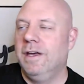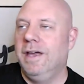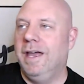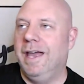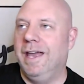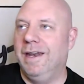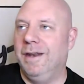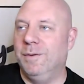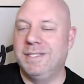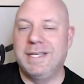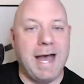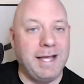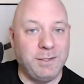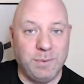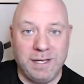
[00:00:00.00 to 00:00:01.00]
and it was
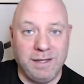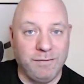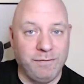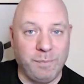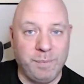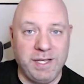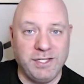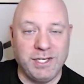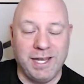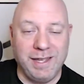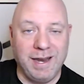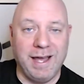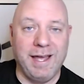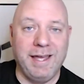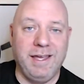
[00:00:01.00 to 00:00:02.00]
guys' weekend for PJ
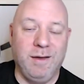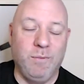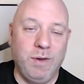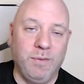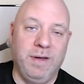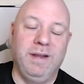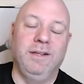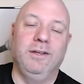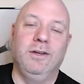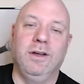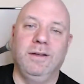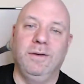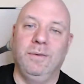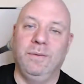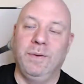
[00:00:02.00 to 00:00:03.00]
and I. And we
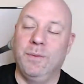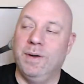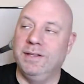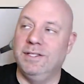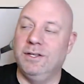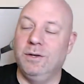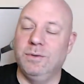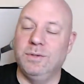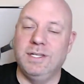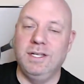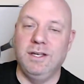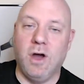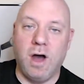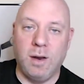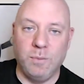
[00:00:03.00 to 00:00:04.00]
went to go
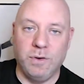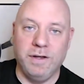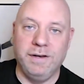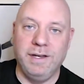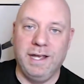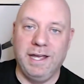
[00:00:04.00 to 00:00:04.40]
see Onward.